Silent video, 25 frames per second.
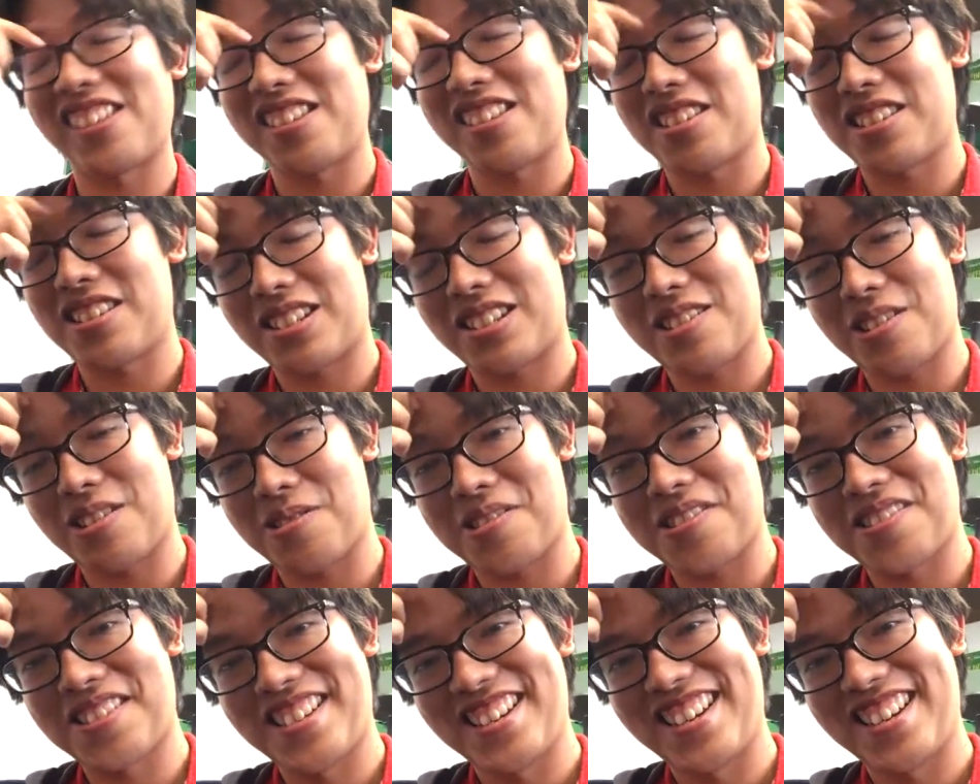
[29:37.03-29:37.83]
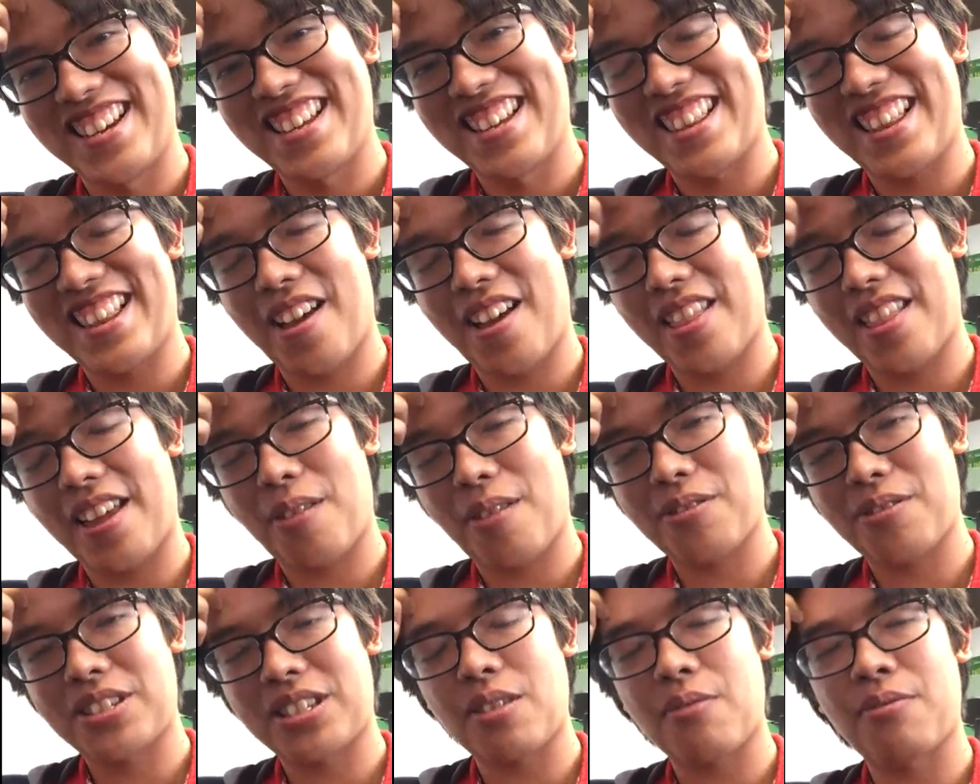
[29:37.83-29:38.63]
So that was
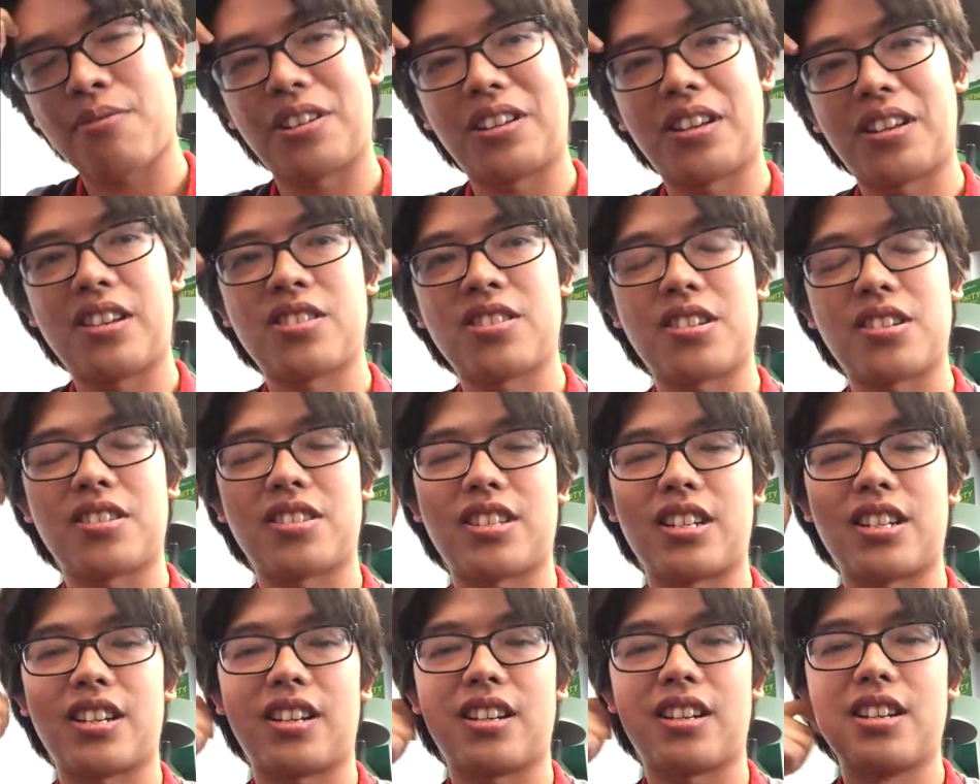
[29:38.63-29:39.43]
definitely interesting.